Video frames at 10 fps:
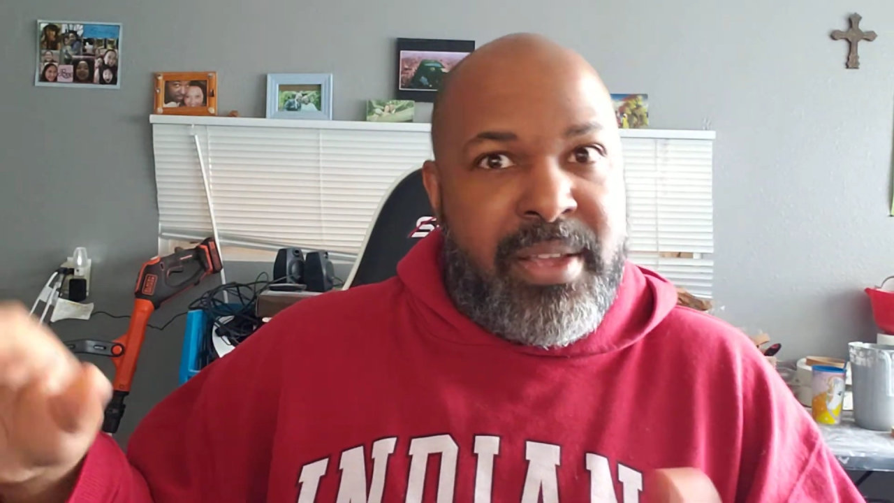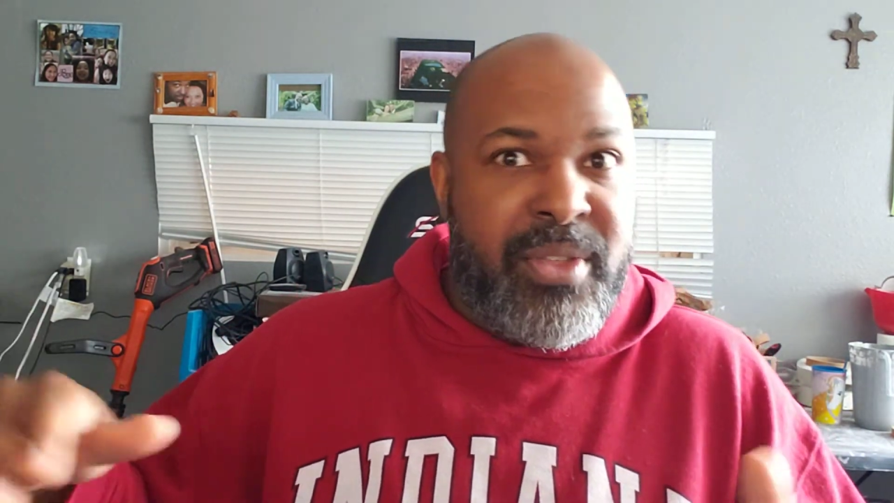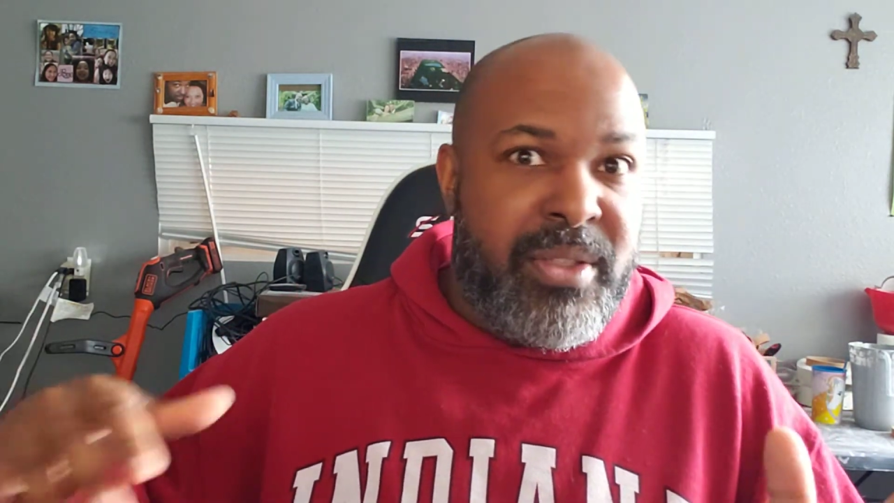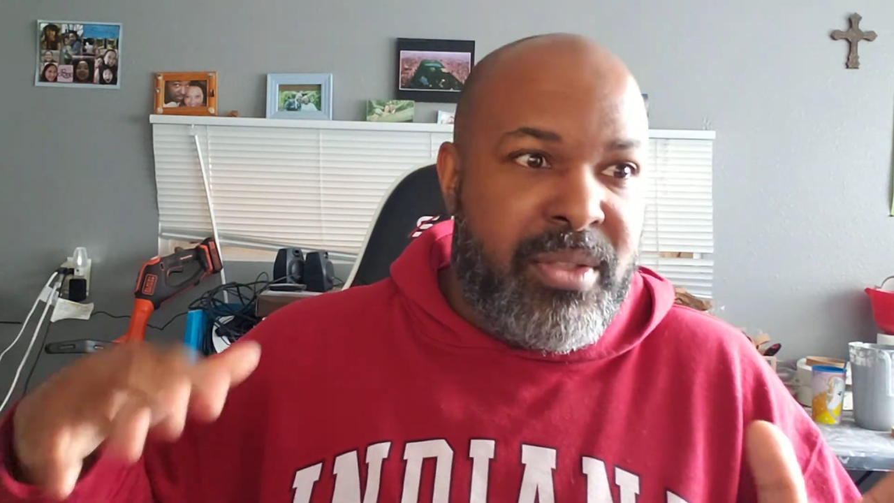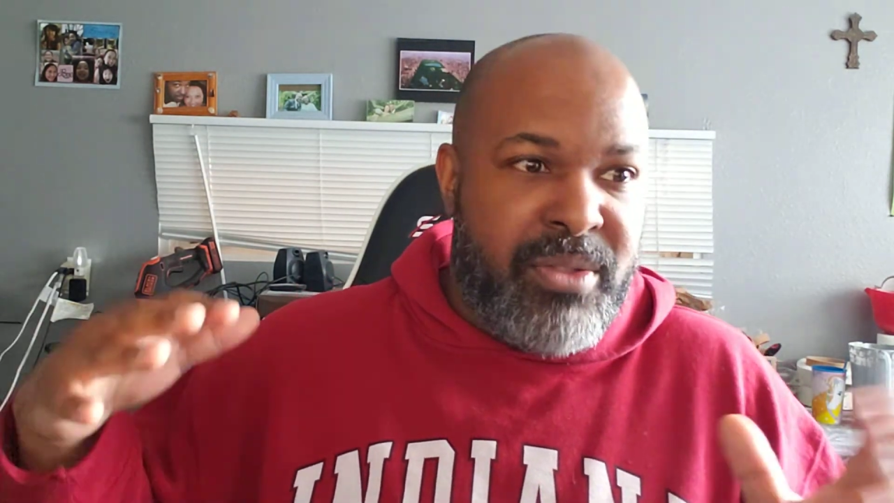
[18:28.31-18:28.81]
I
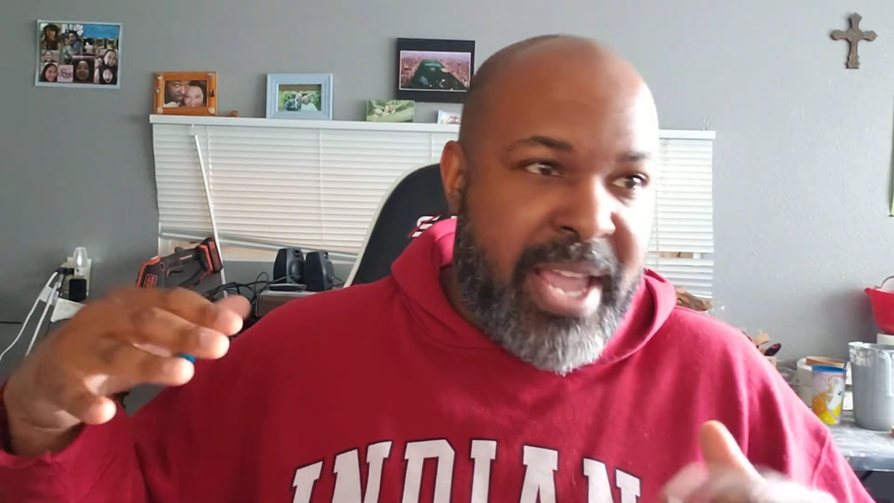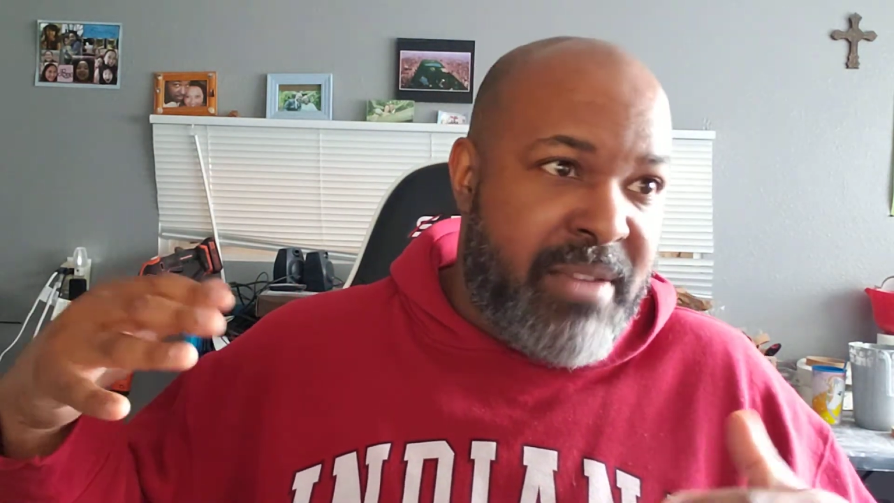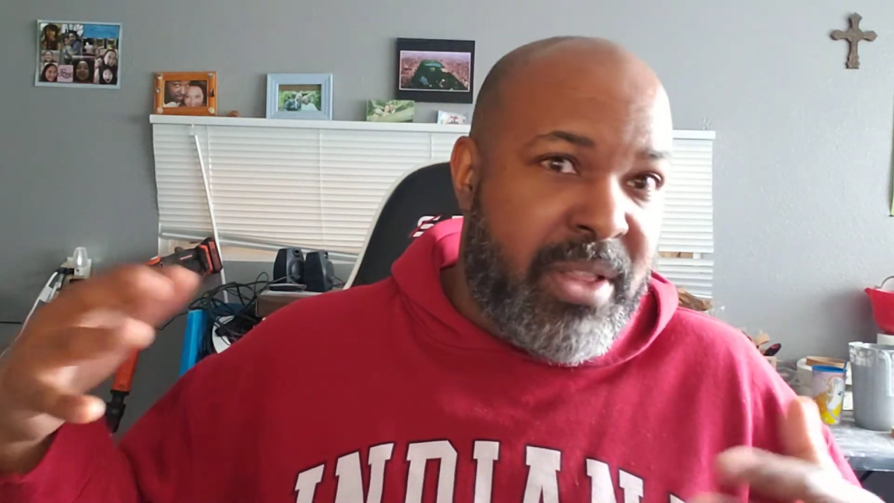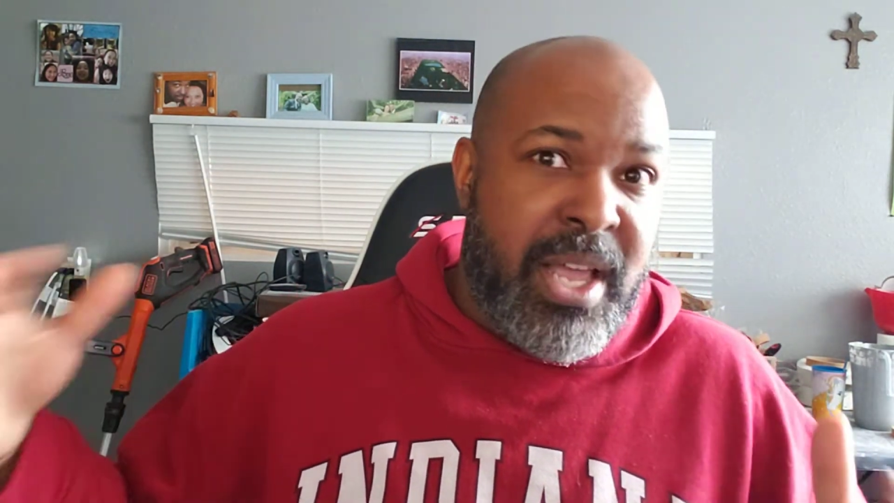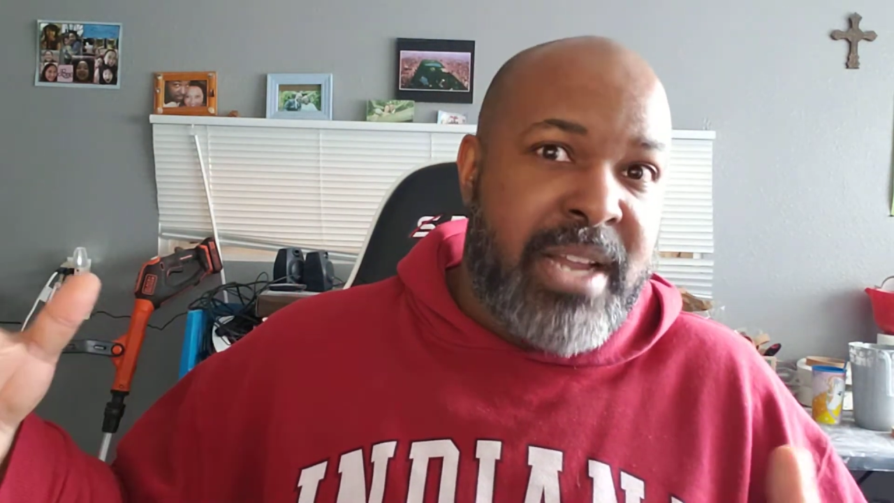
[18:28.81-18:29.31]
think that they
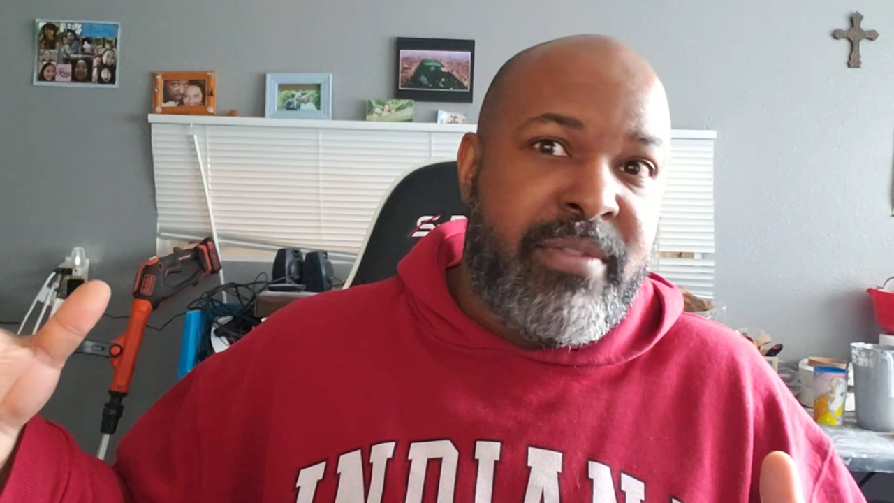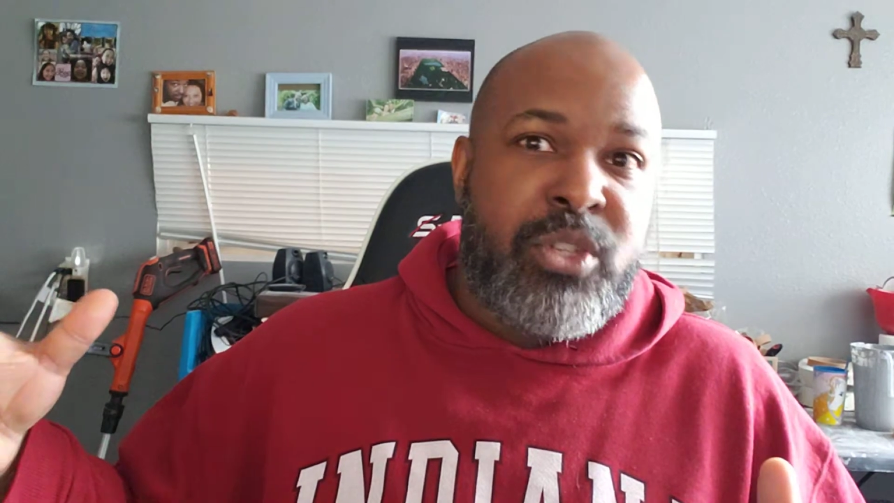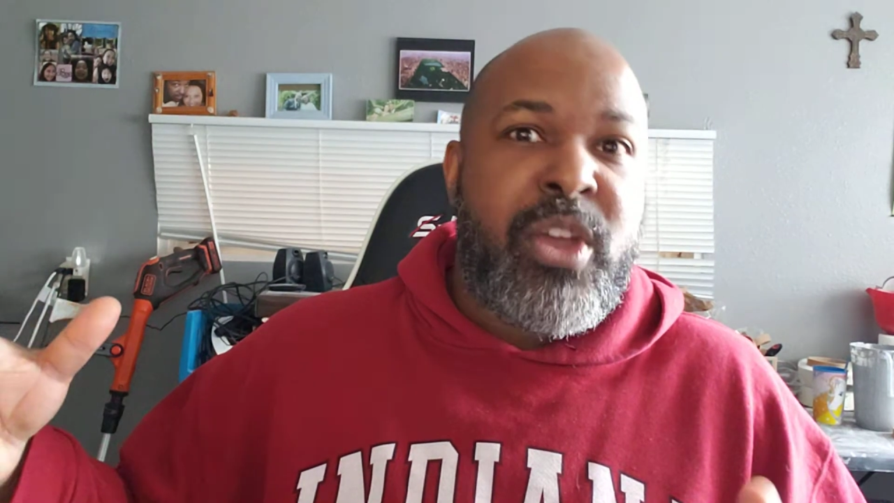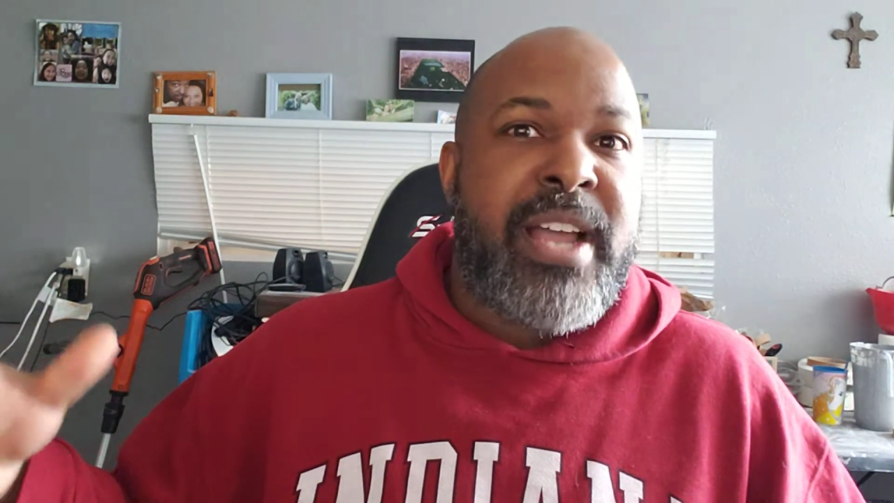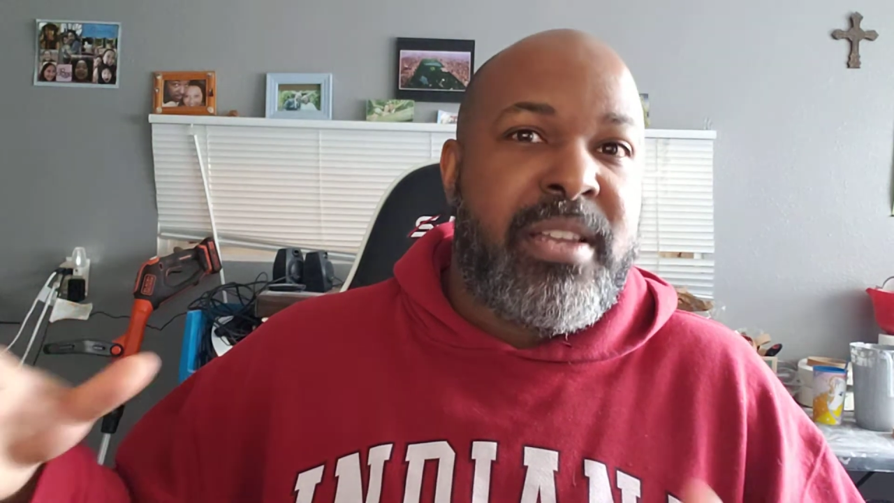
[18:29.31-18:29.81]
have a lot of
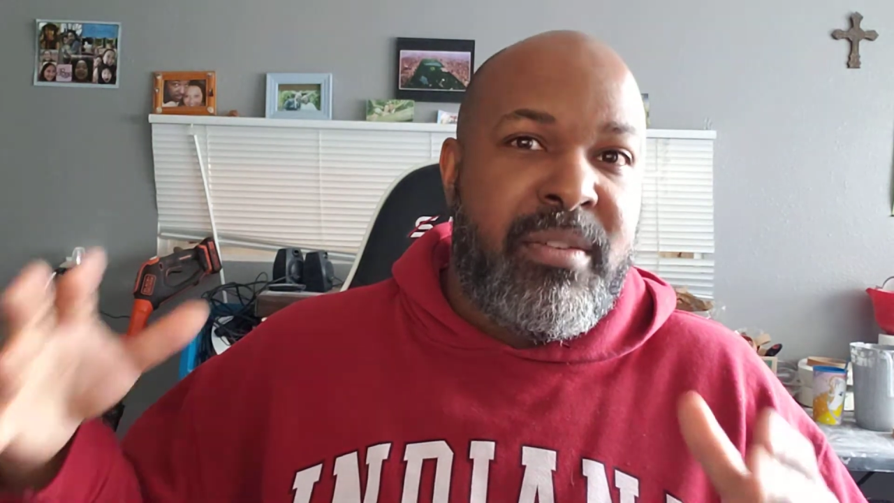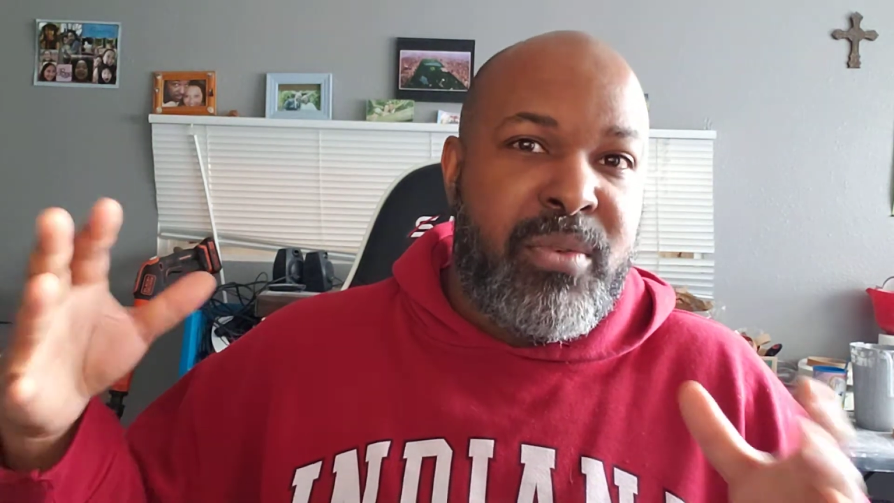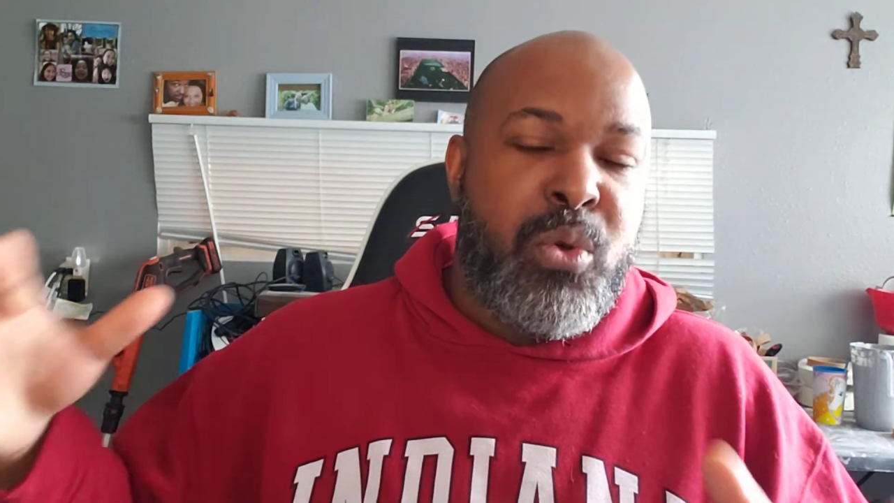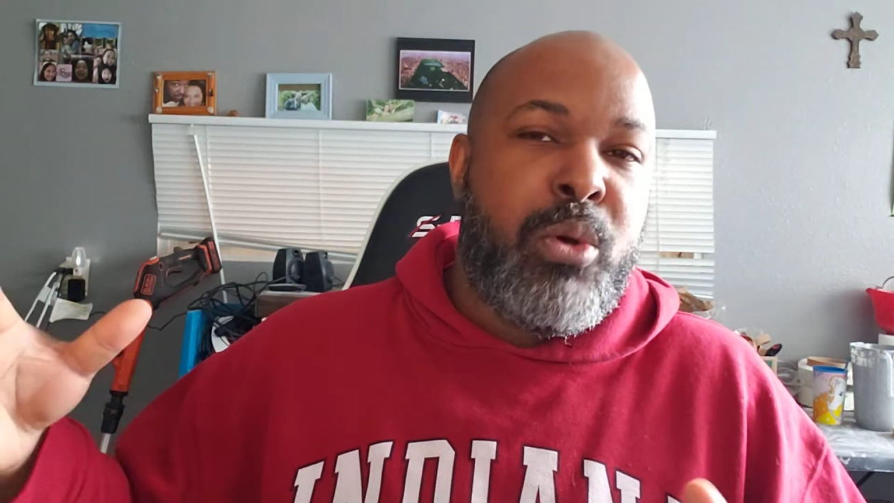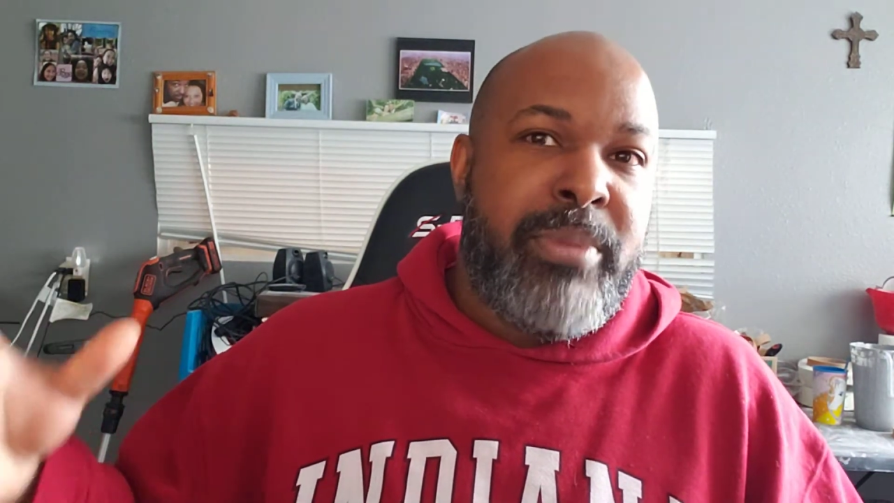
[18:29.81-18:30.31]

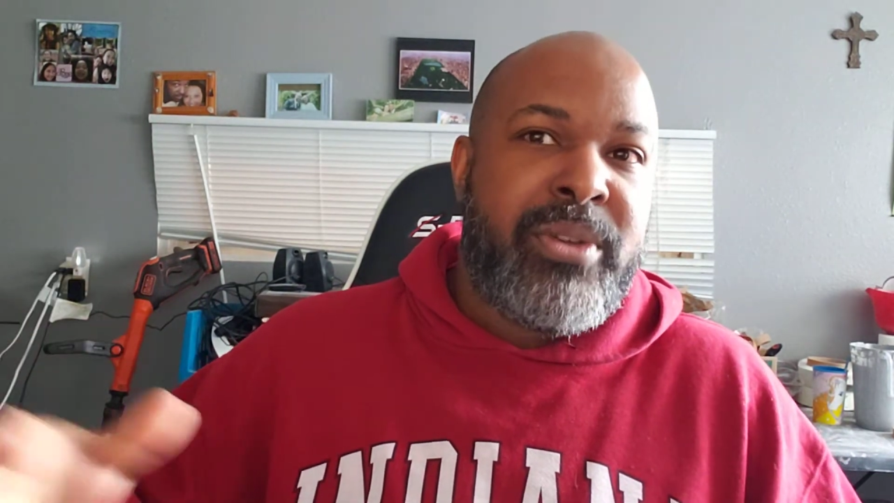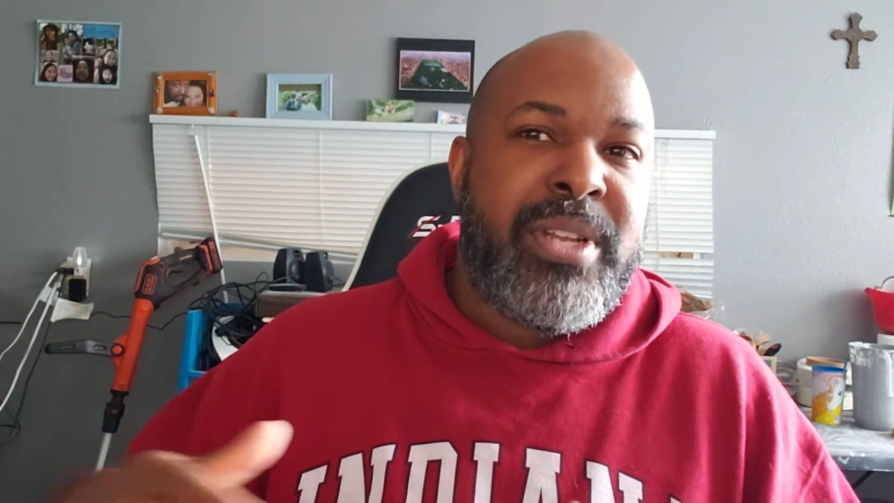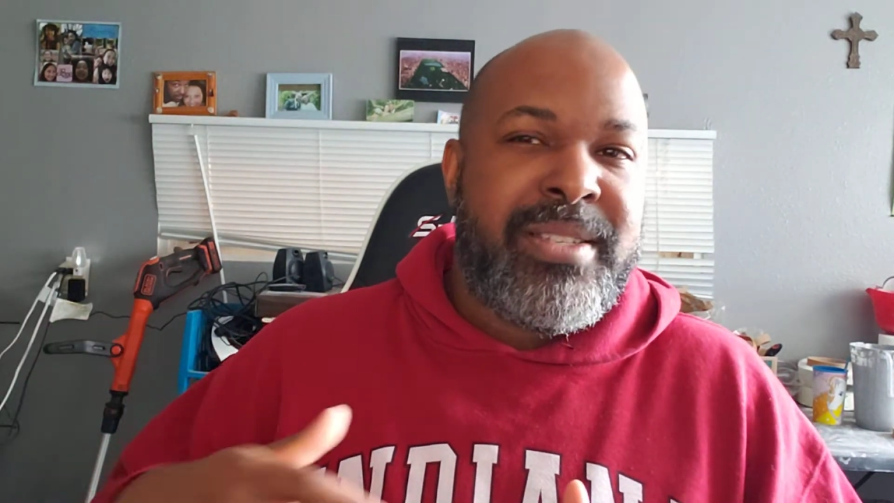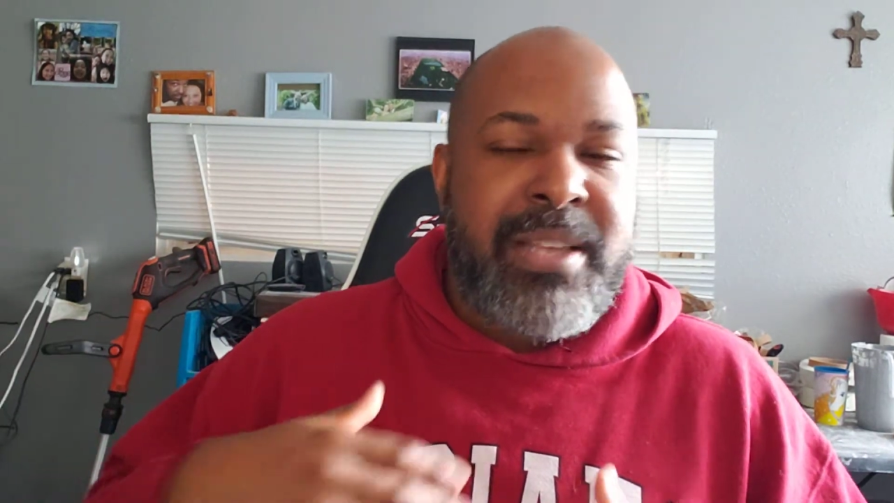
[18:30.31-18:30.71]
attractive, cool buildings.